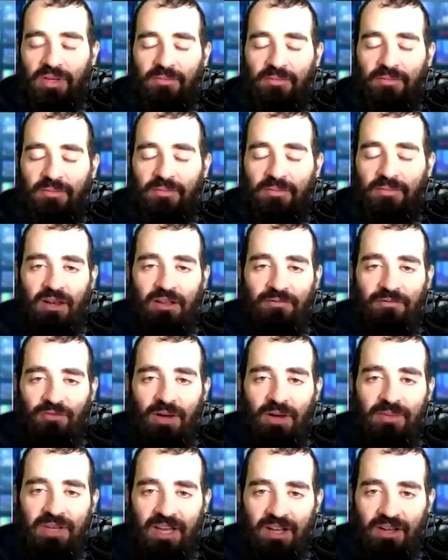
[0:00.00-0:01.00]
bottle of
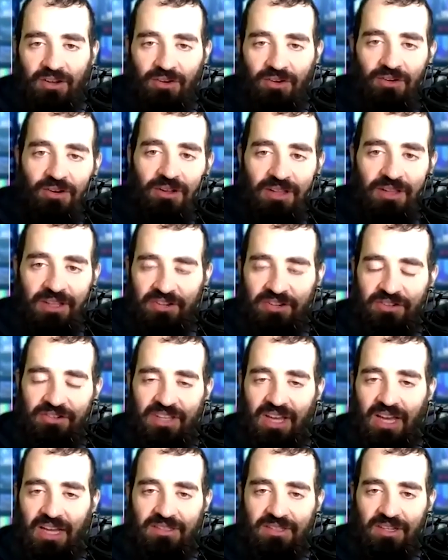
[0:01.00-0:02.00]
rubbing alcohol in your
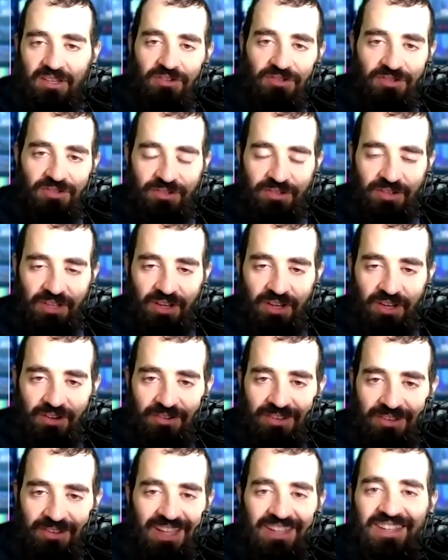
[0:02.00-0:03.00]
desk in your studio.
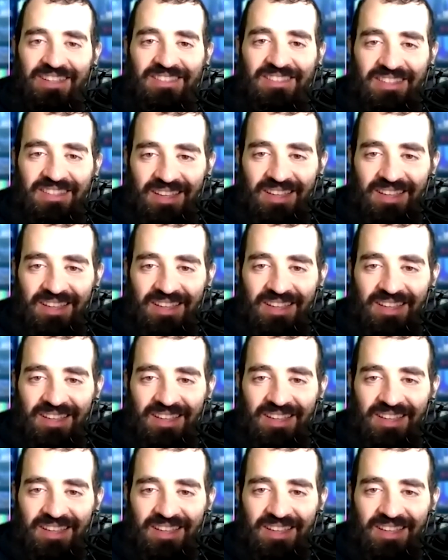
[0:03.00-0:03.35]
That doesn't. I'm sure, it's